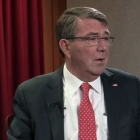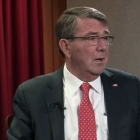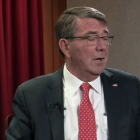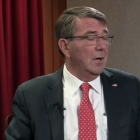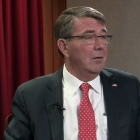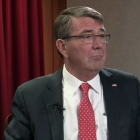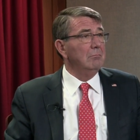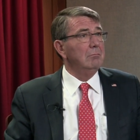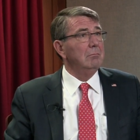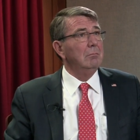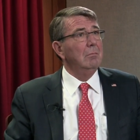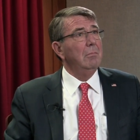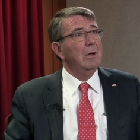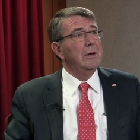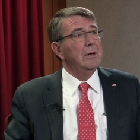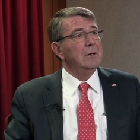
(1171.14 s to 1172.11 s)
Um,
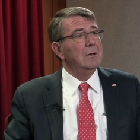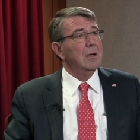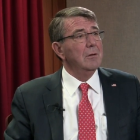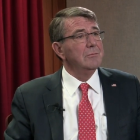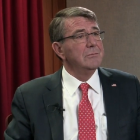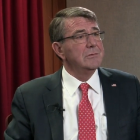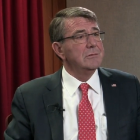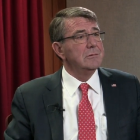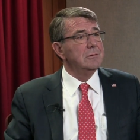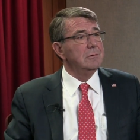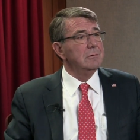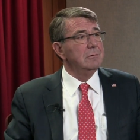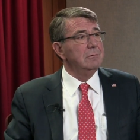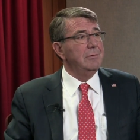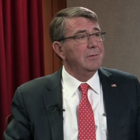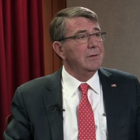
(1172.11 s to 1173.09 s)
when it comes
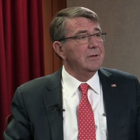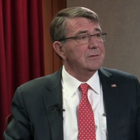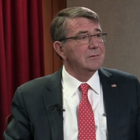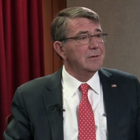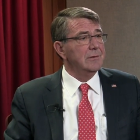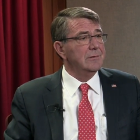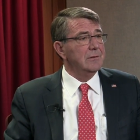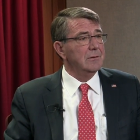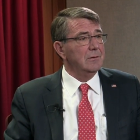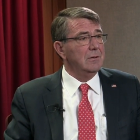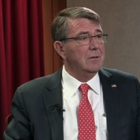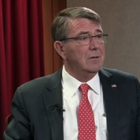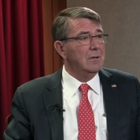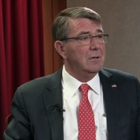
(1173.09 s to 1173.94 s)
to things that the